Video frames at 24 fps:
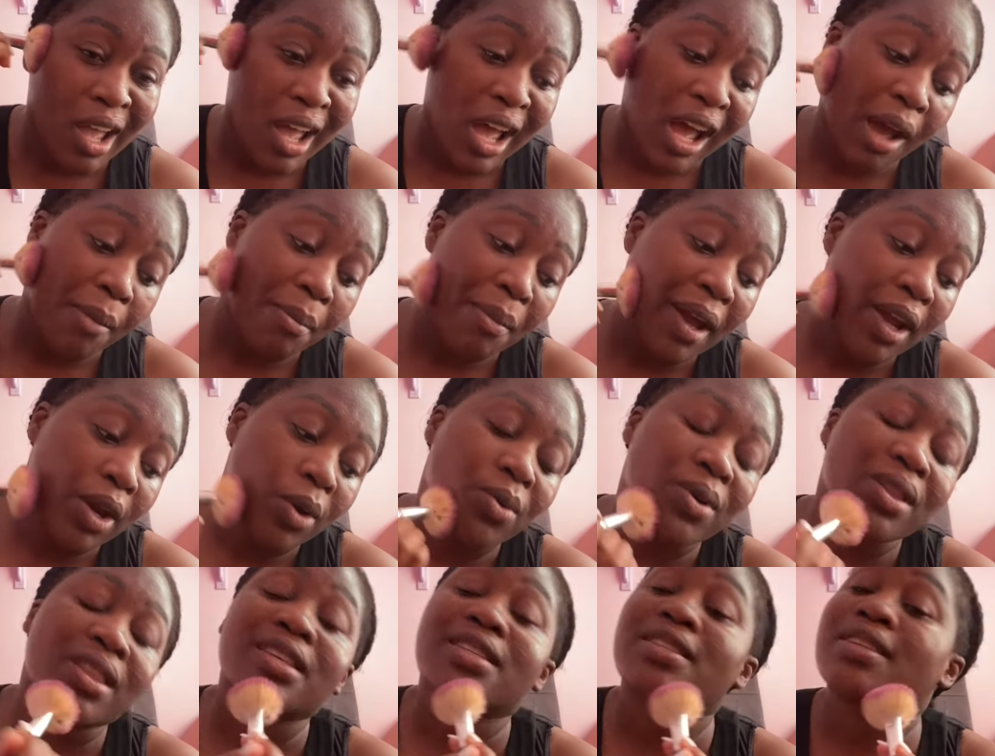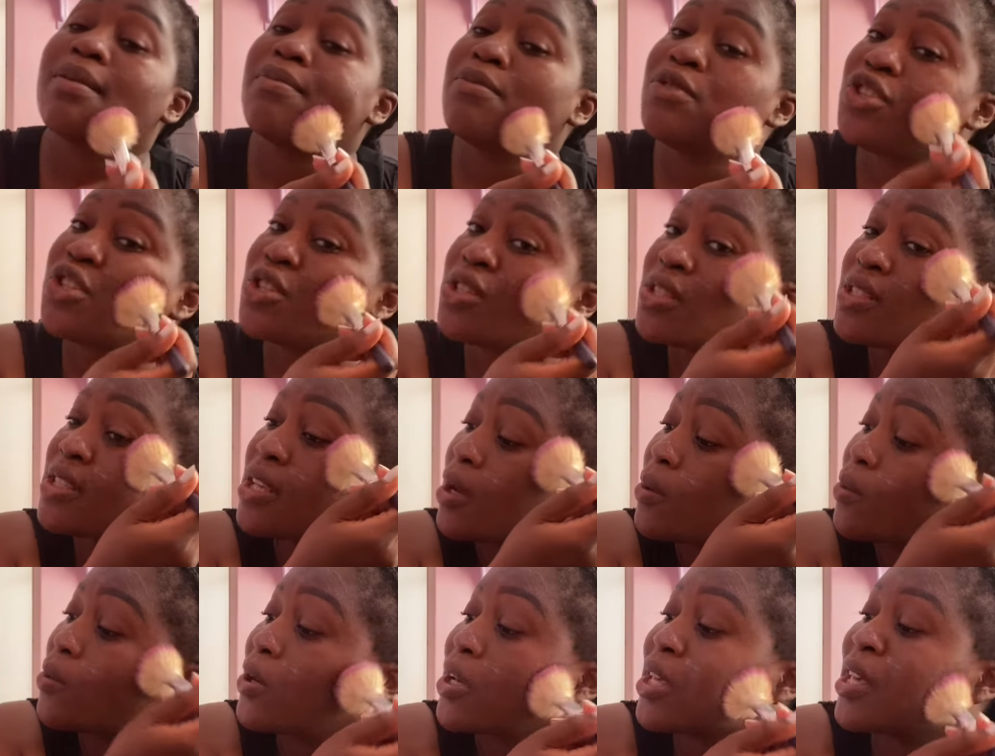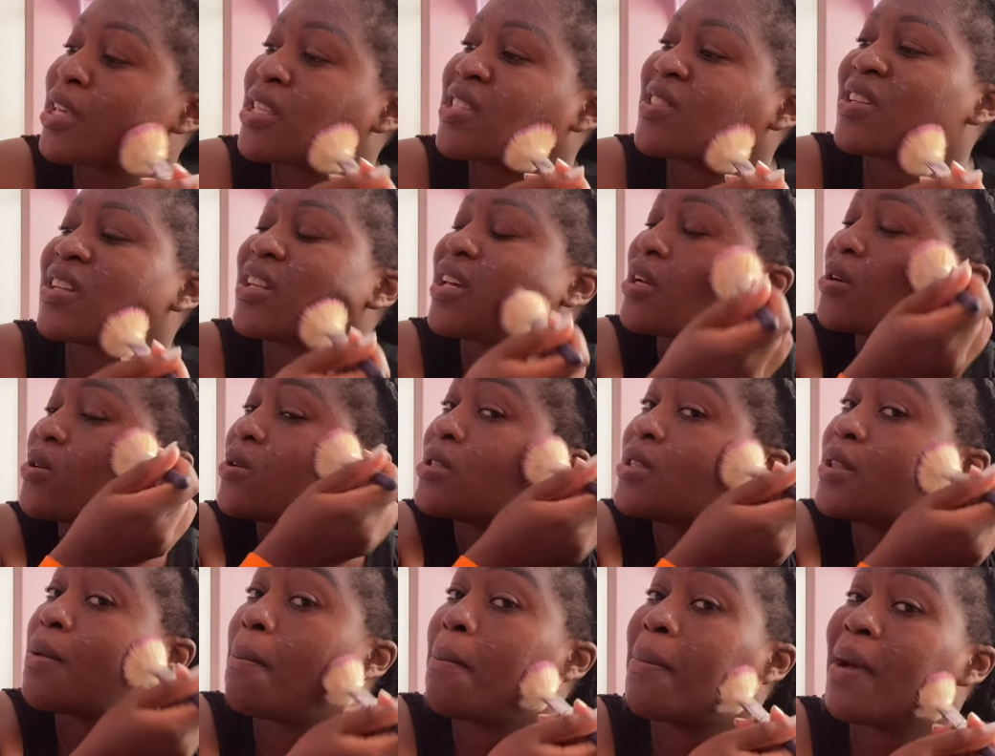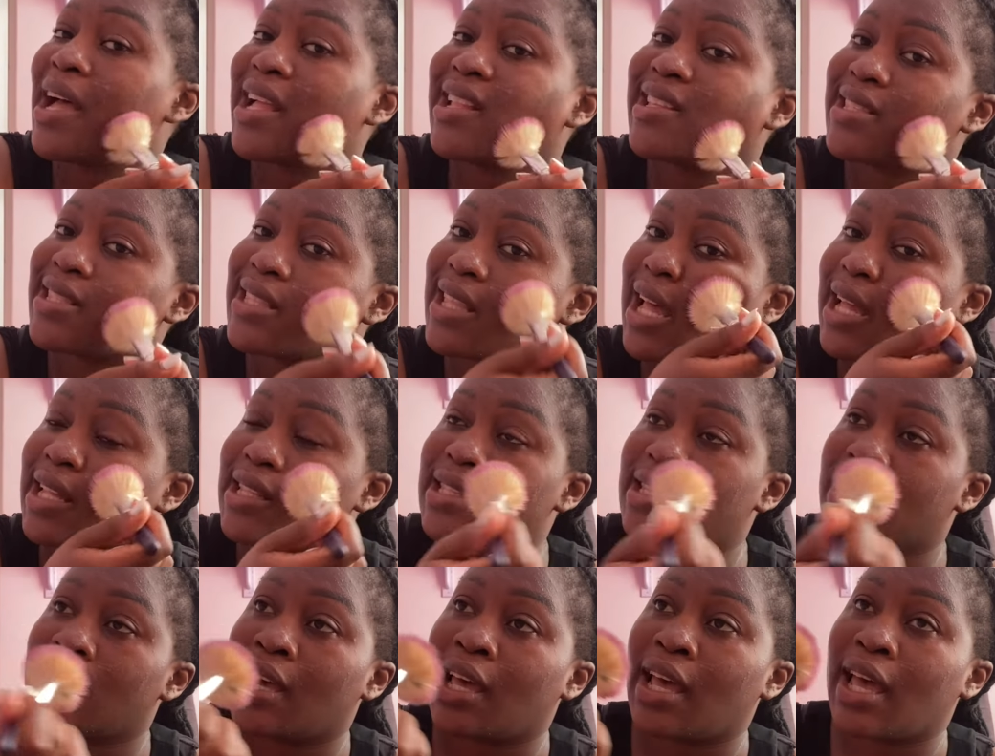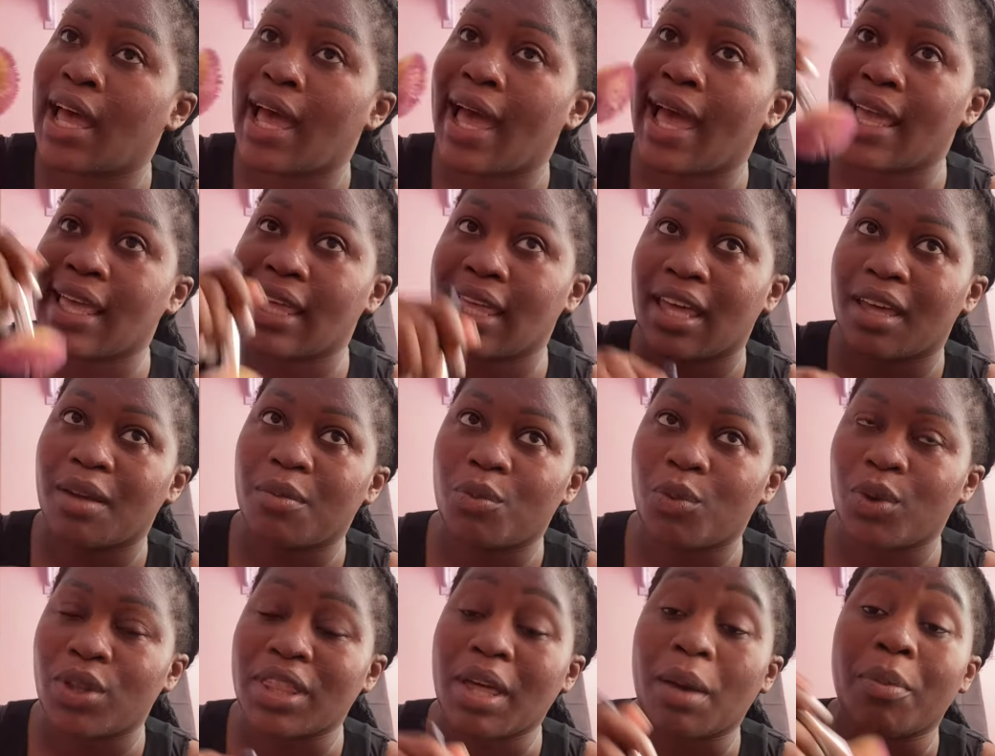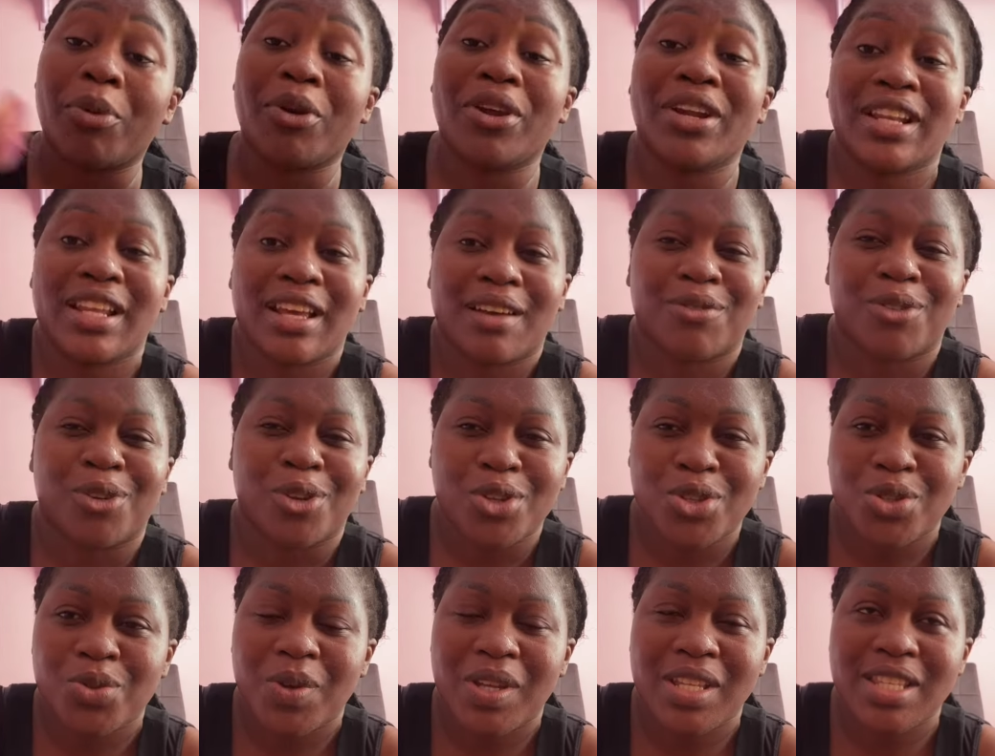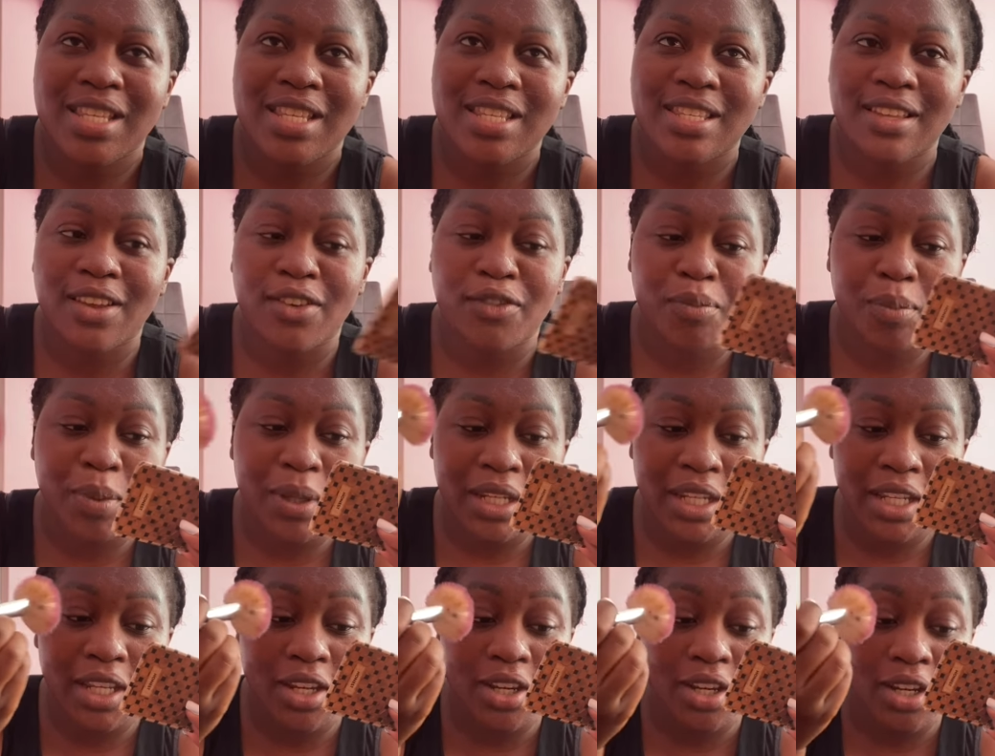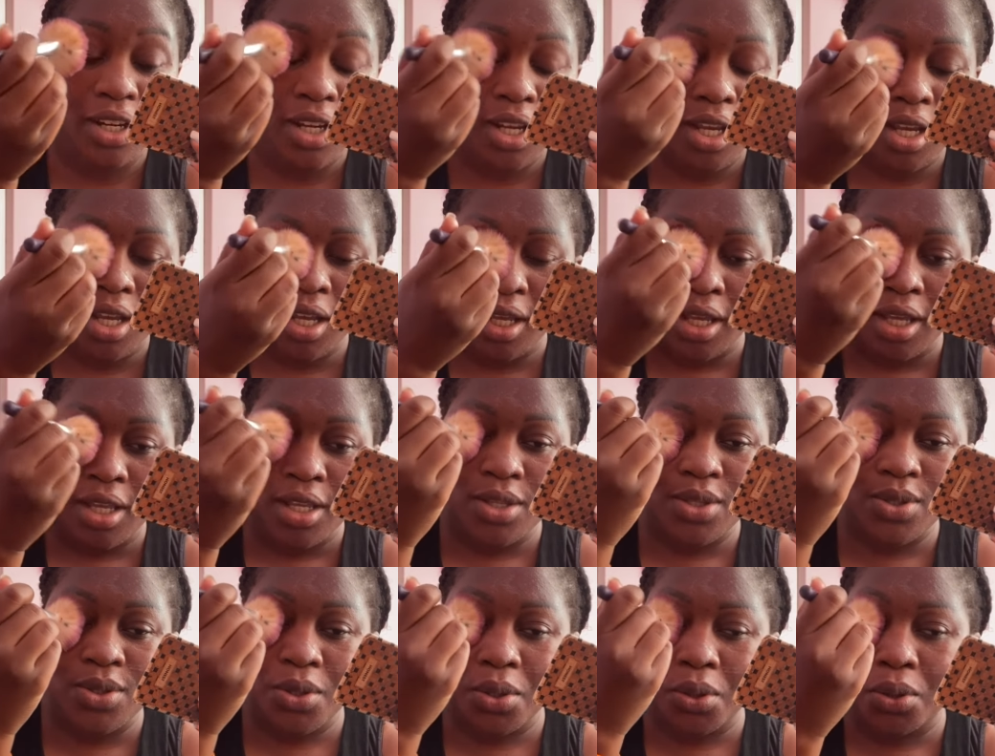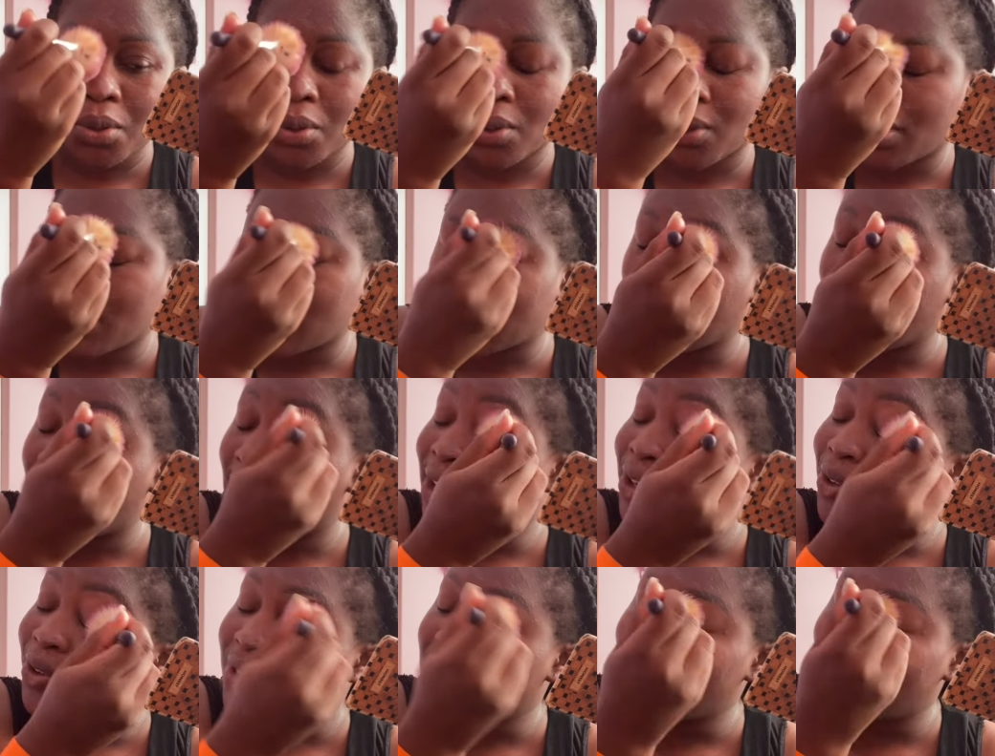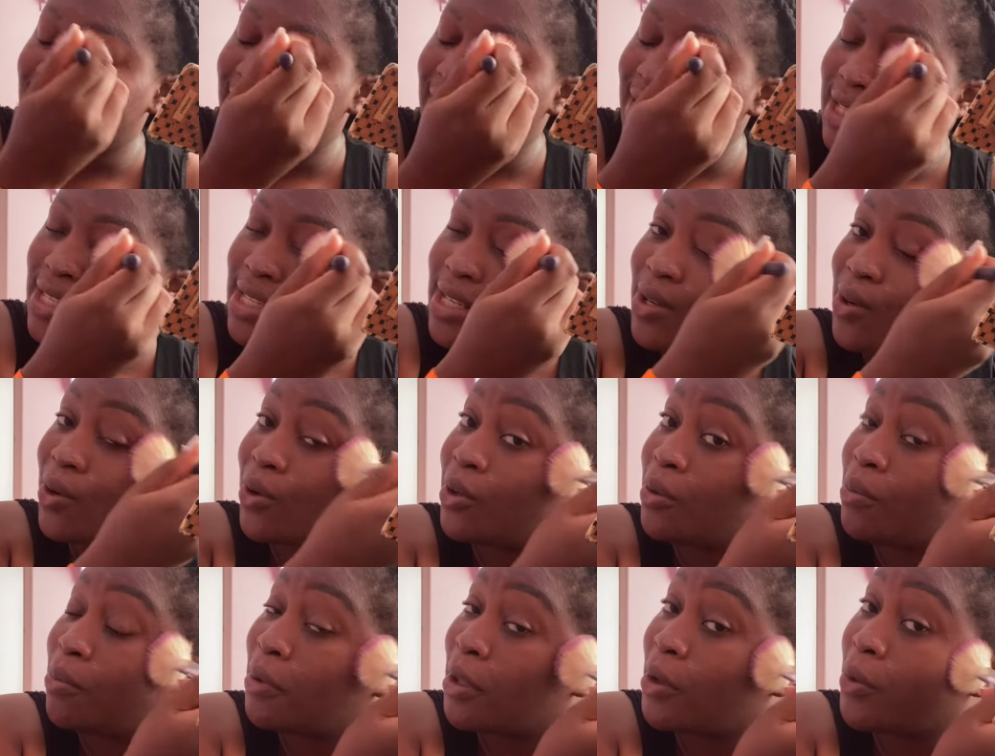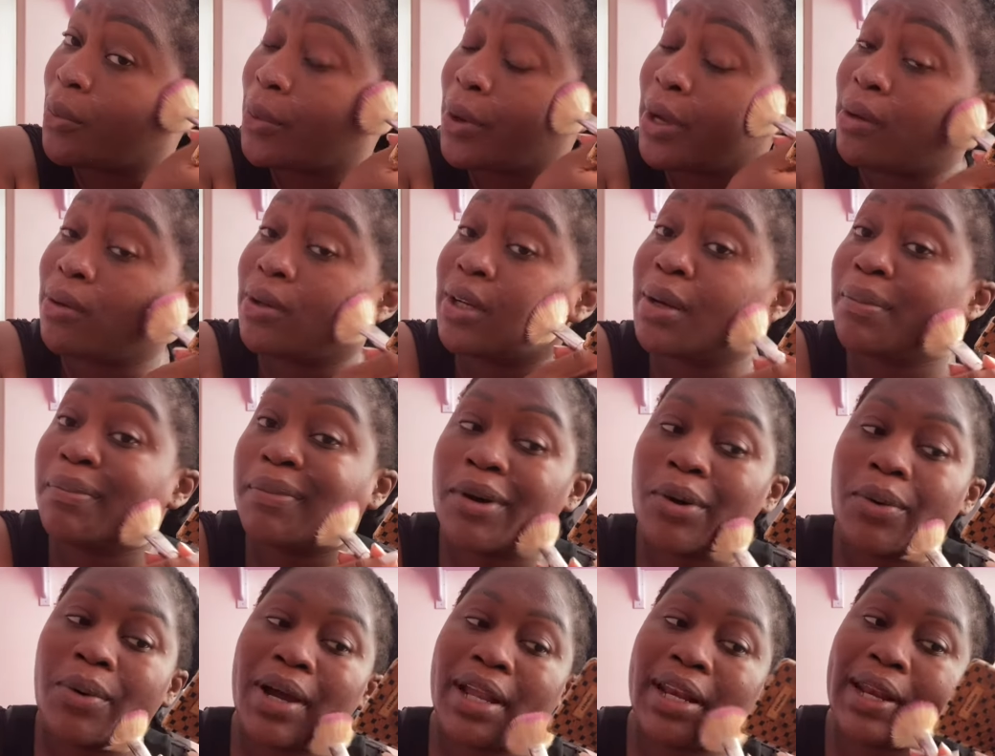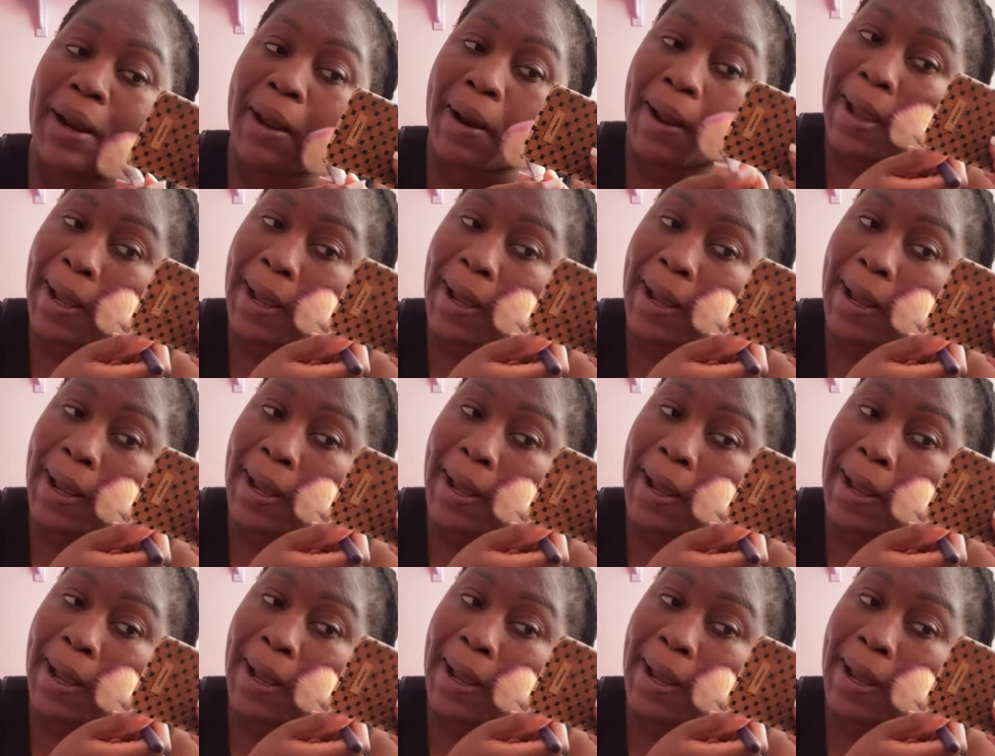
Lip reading: I might wear the same jeans I wore yesterday, because the pants that I came with, apparently I've lost weight since I've been here, so they are not sitting on me well, number one.